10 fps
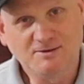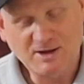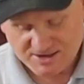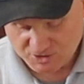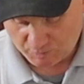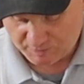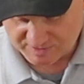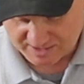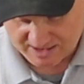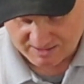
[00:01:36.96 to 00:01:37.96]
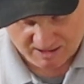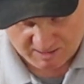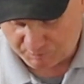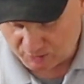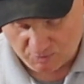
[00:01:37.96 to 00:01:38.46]
you end up as
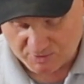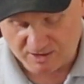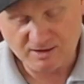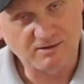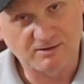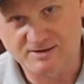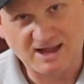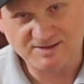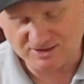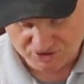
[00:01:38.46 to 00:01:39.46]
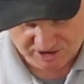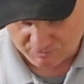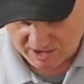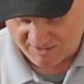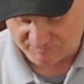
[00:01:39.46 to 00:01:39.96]
a plumber or a gasser,
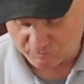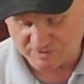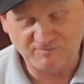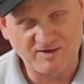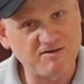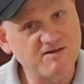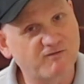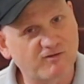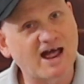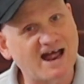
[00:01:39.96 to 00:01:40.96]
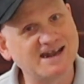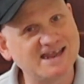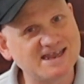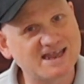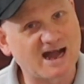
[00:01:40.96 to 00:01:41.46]
whatever, with very flat
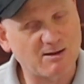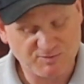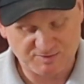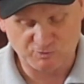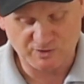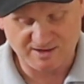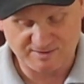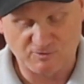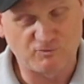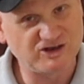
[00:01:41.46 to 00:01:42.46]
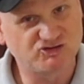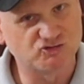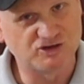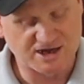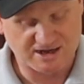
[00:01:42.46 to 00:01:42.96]
kneecaps. We
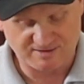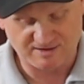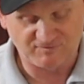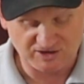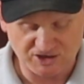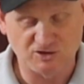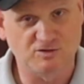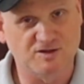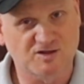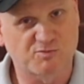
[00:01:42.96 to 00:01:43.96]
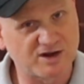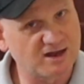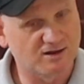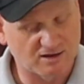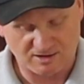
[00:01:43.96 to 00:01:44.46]
originally used a
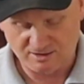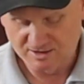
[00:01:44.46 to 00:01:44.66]
spring lock.